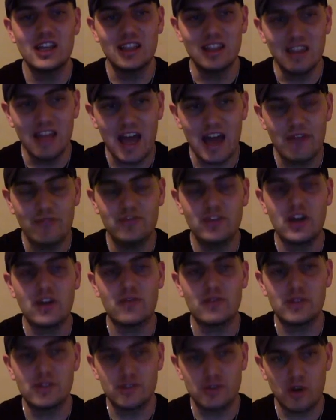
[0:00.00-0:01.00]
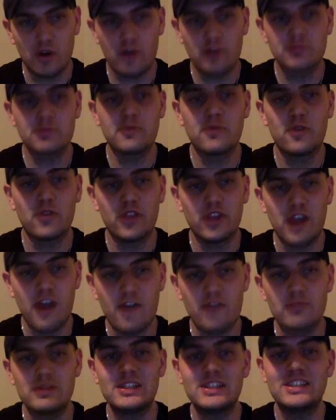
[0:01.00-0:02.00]
left of reserves before the
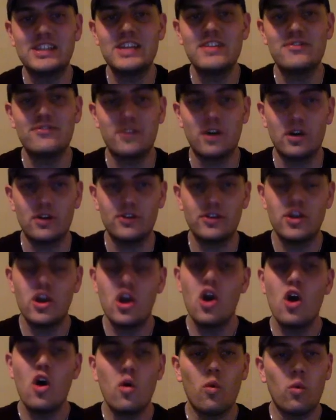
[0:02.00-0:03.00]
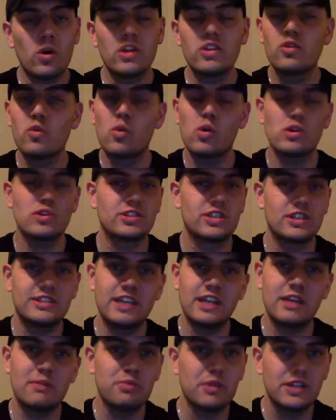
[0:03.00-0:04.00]
government defaults. What in the world is going
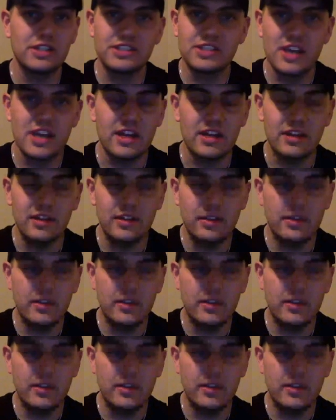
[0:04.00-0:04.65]
to take place then?